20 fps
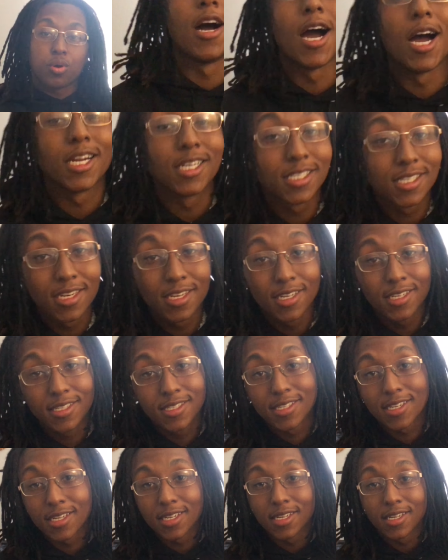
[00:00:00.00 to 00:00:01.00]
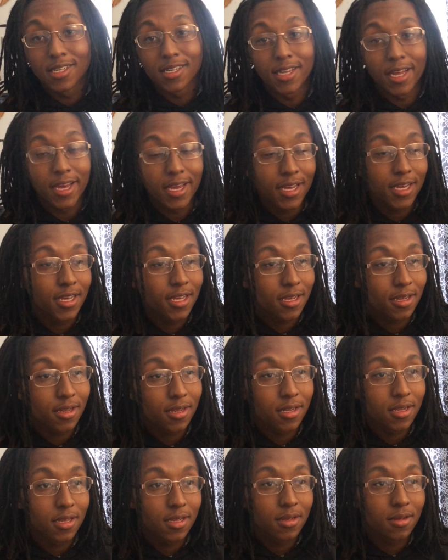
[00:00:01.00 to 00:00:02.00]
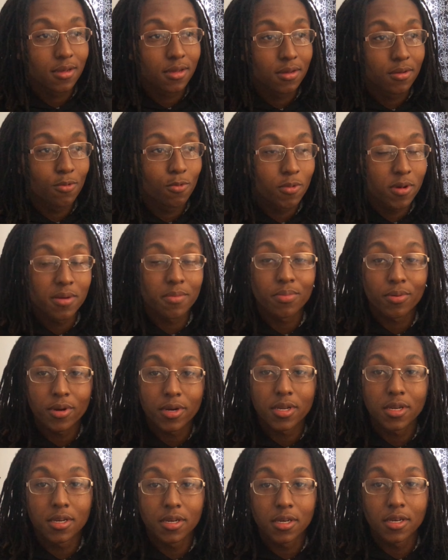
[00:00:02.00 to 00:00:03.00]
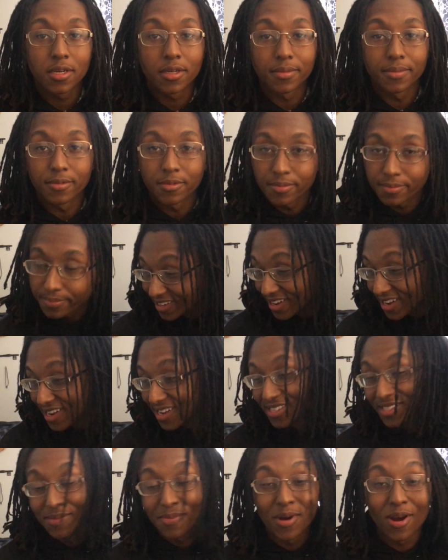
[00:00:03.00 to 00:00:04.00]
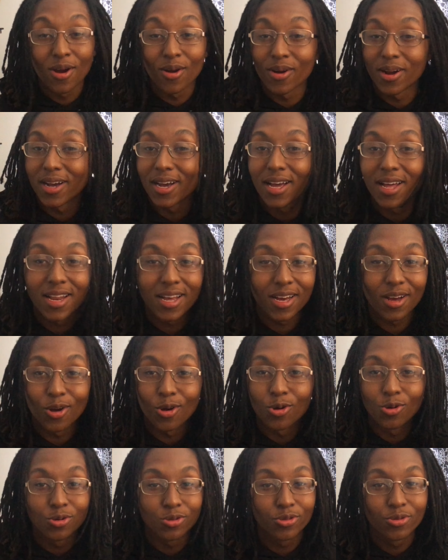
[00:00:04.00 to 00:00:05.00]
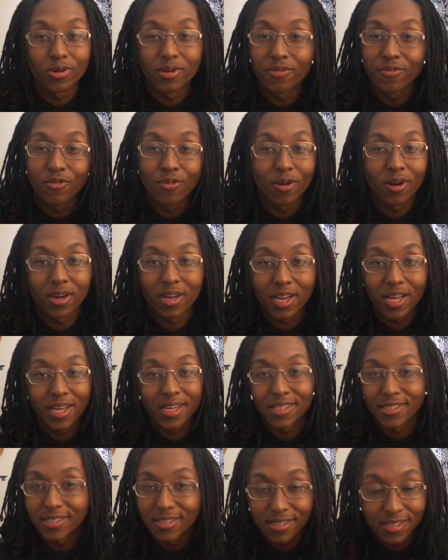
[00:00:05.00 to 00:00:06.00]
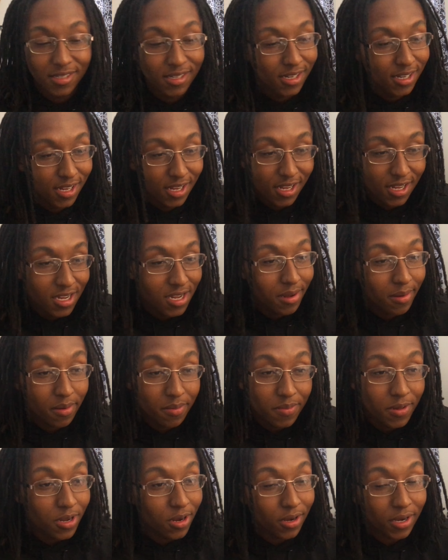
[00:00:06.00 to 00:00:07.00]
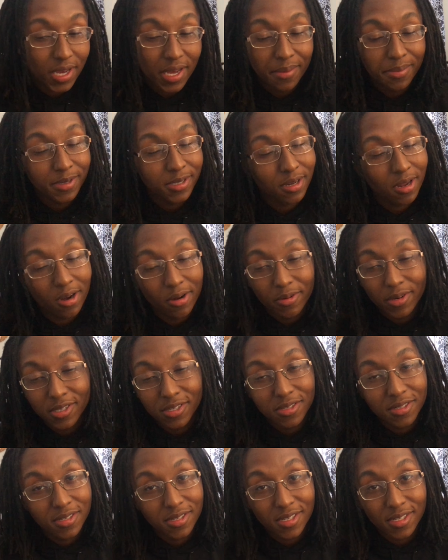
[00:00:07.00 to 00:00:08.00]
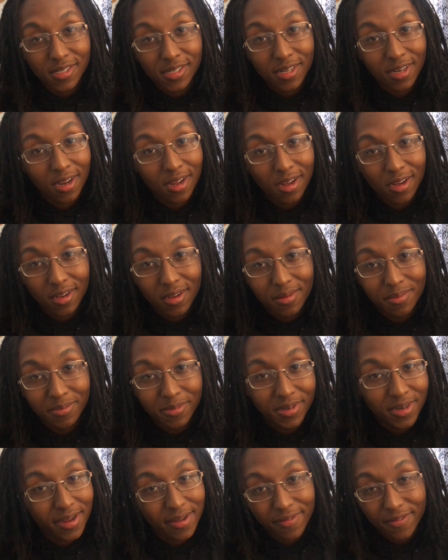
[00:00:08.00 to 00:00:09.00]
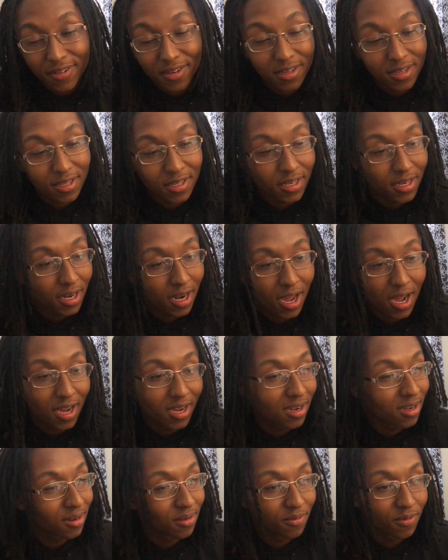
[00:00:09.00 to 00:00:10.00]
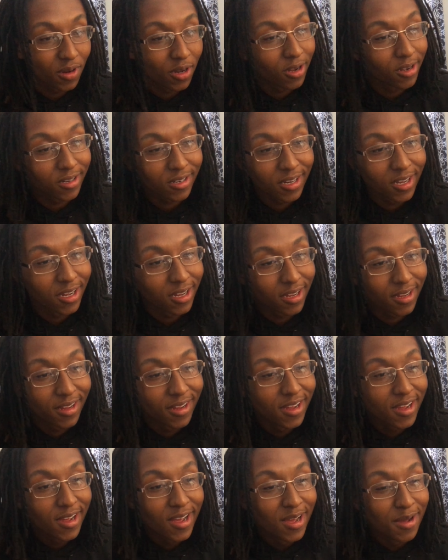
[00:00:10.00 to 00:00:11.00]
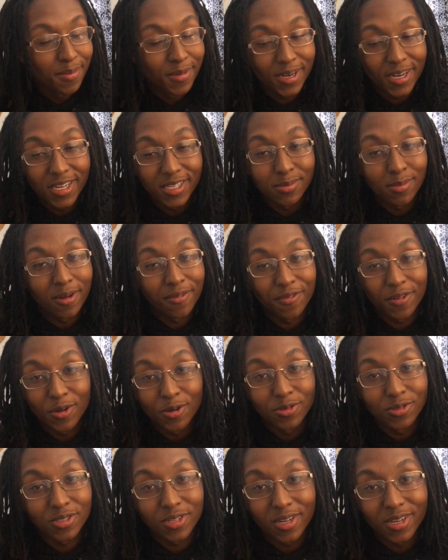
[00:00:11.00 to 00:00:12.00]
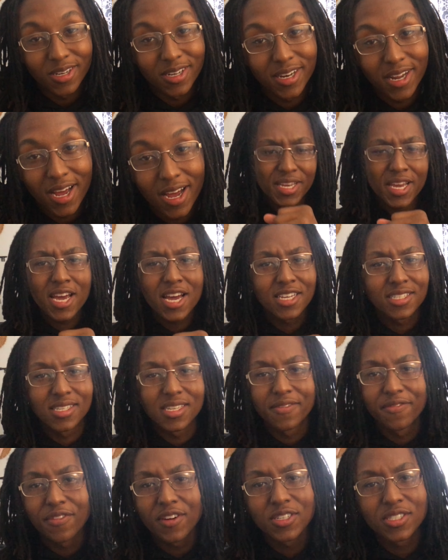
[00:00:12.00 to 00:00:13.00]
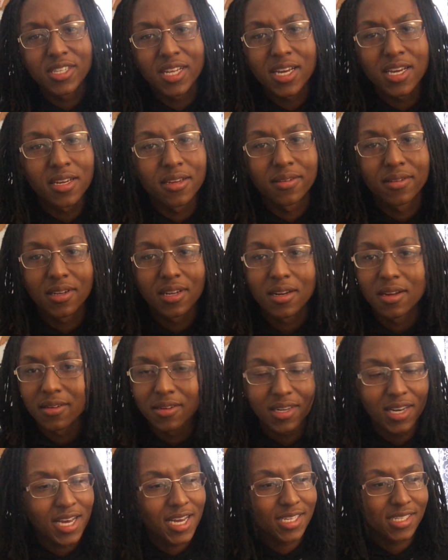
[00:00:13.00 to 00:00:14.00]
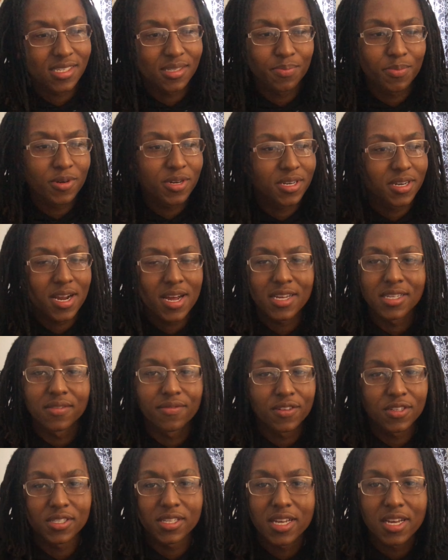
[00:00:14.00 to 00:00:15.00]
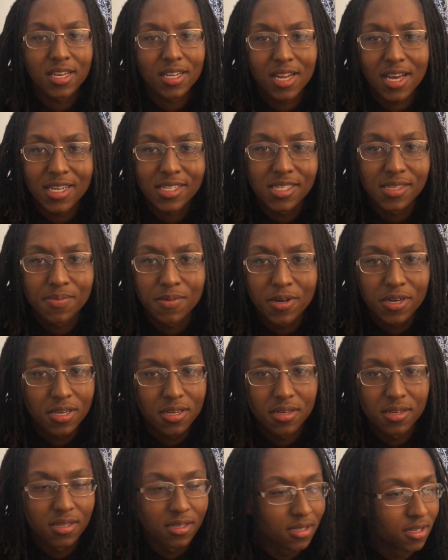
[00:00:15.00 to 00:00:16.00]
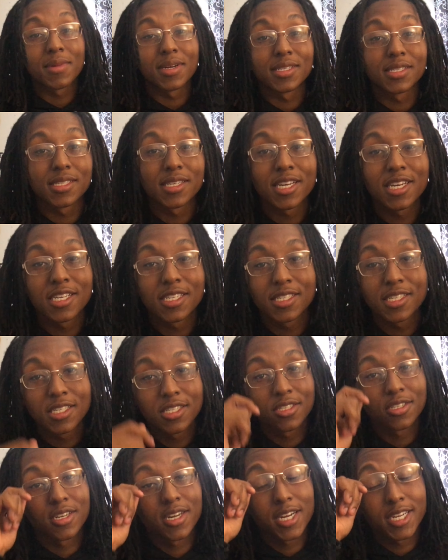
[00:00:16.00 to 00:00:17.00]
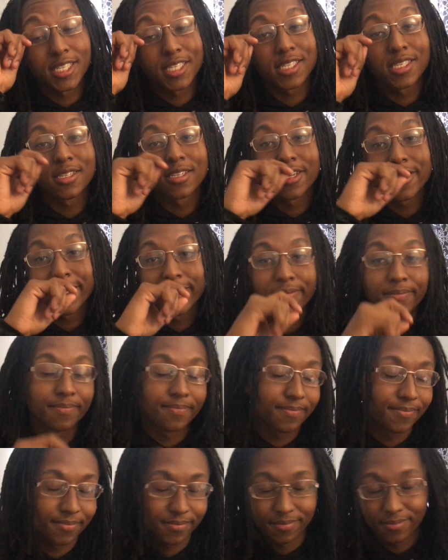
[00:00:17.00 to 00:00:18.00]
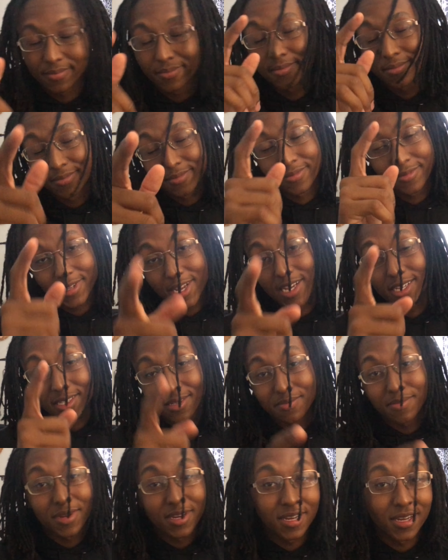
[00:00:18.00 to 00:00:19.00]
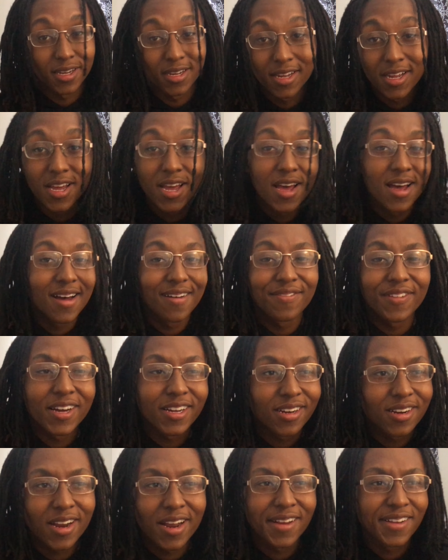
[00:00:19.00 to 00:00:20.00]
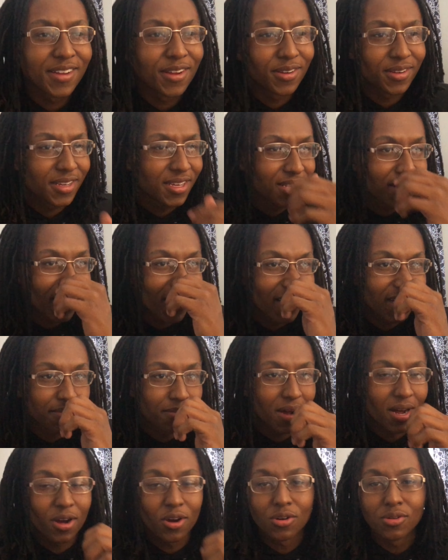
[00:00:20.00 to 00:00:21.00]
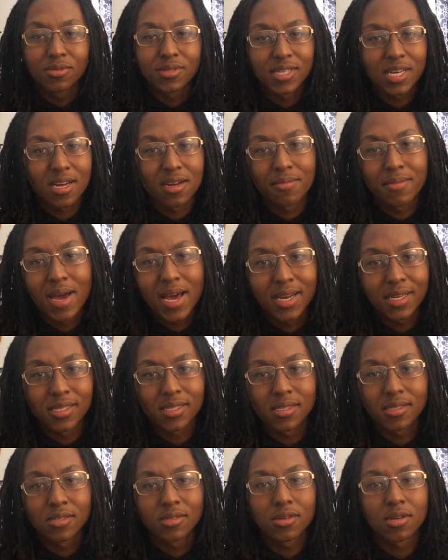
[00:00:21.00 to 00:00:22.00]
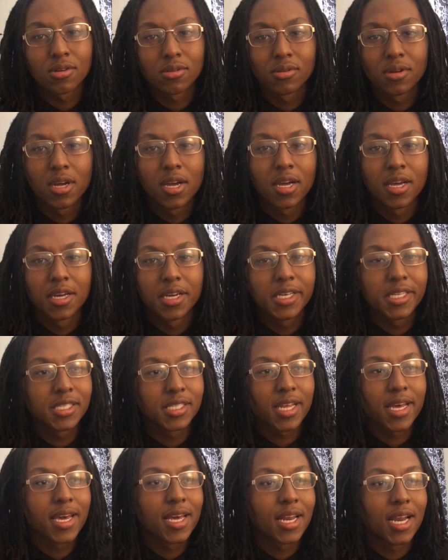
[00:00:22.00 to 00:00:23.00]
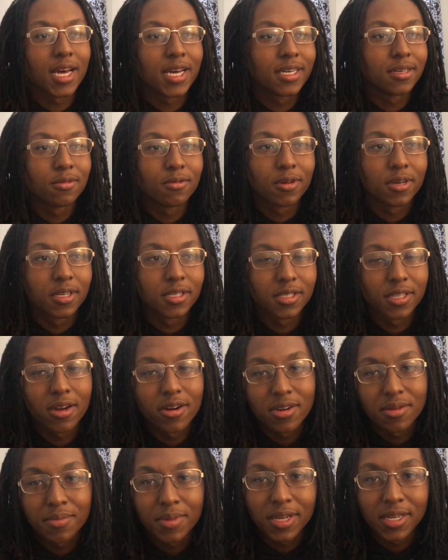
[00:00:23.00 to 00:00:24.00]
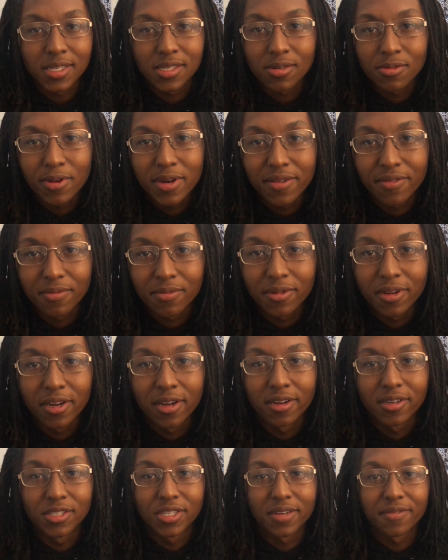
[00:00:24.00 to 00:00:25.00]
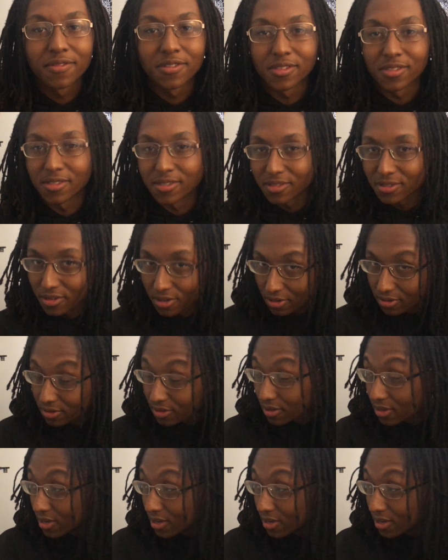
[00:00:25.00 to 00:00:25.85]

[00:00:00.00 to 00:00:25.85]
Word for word: Honestly, today went pretty good. Tomorrow I got like a whole three, four classes. I'm gonna be on campus all the way till six o'clock. I'm definitely not gonna vlog that because my phone's gonna die. Yeah, the first day of class is pretty nice. First day of class is pretty good. Second teacher that I've seen today, that's the man. I found out that you know, he like my hometown Madison, you know, he stayed like what, thirty minutes away from there in Jefferson, you know?